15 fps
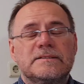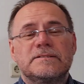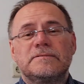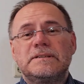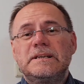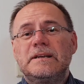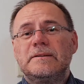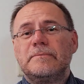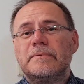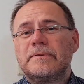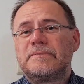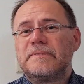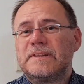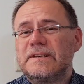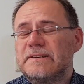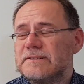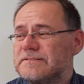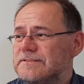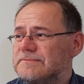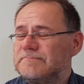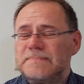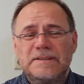So dealing with
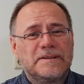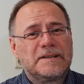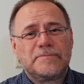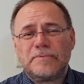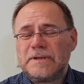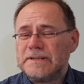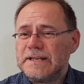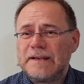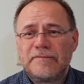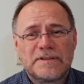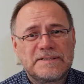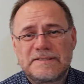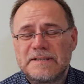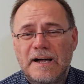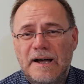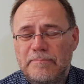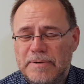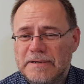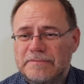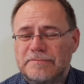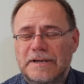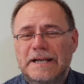this, it will never
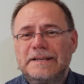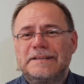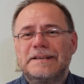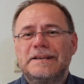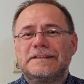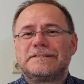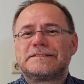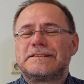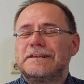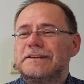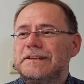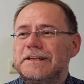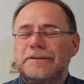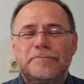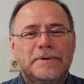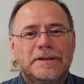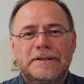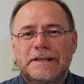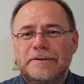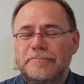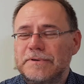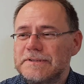stop, right? It
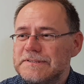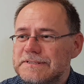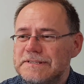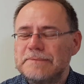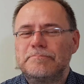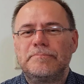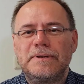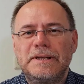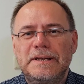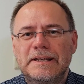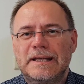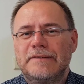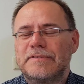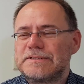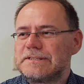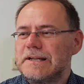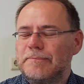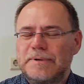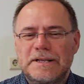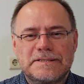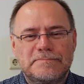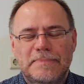will simply never stop.
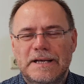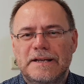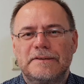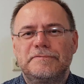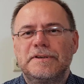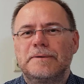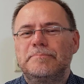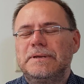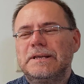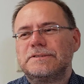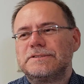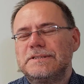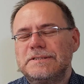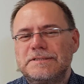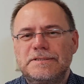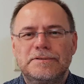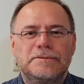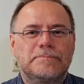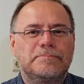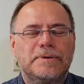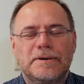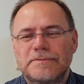It doesn't matter if you're a PhD
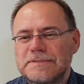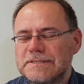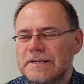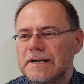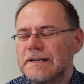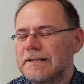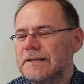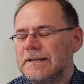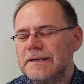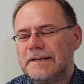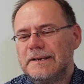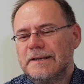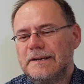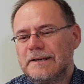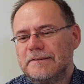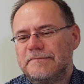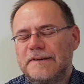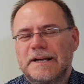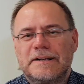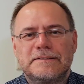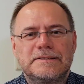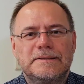student, postdoc,
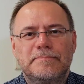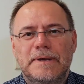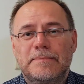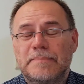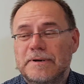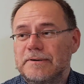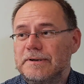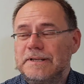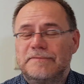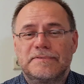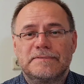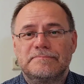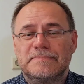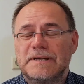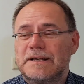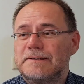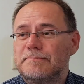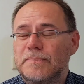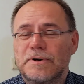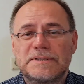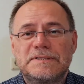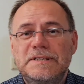faculty member, or even a
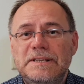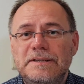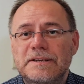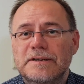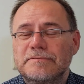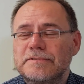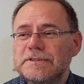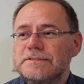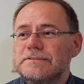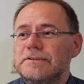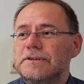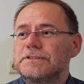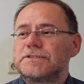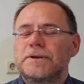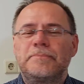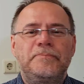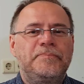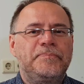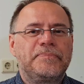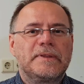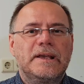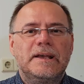more senior researcher.
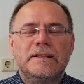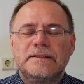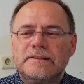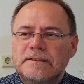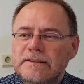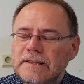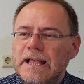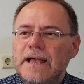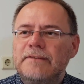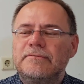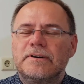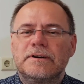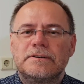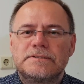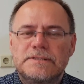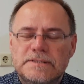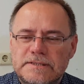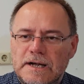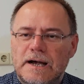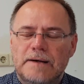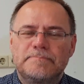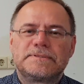It never
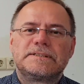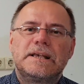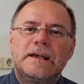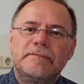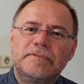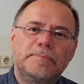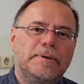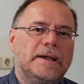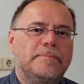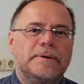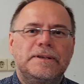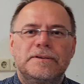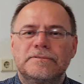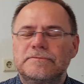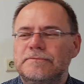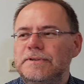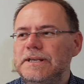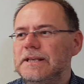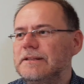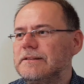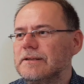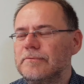stops. Every paper you
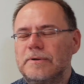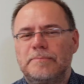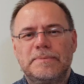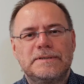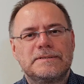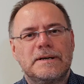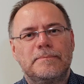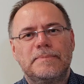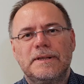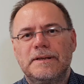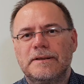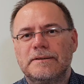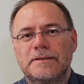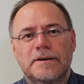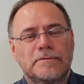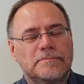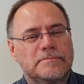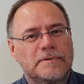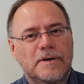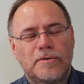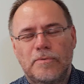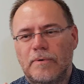read, there will be something you don't
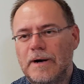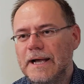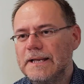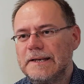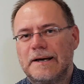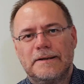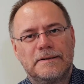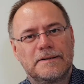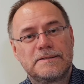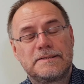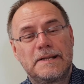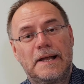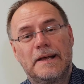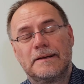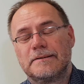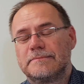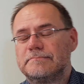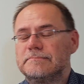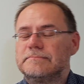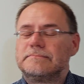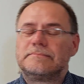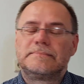quite understand.
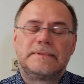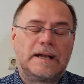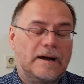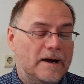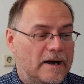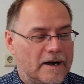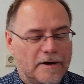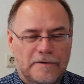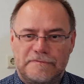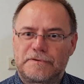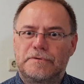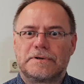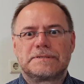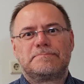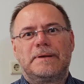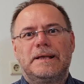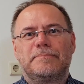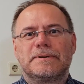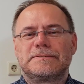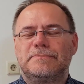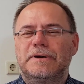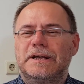There are, of course,
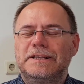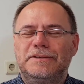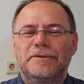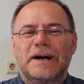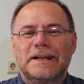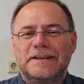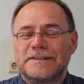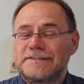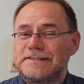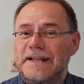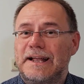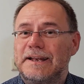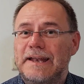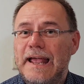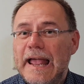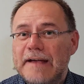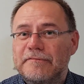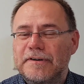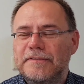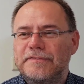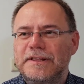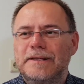papers where you understand
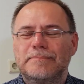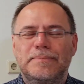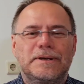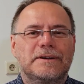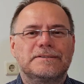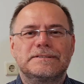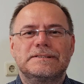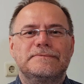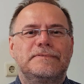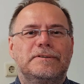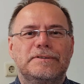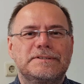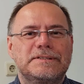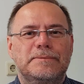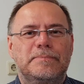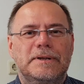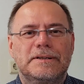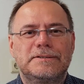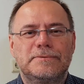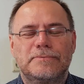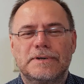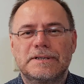everything because it's very similar
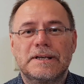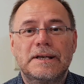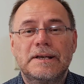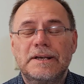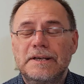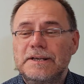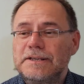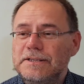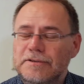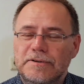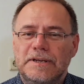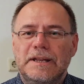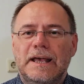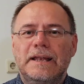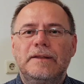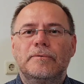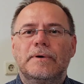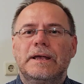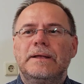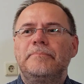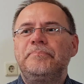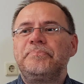to what you did
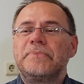anyway.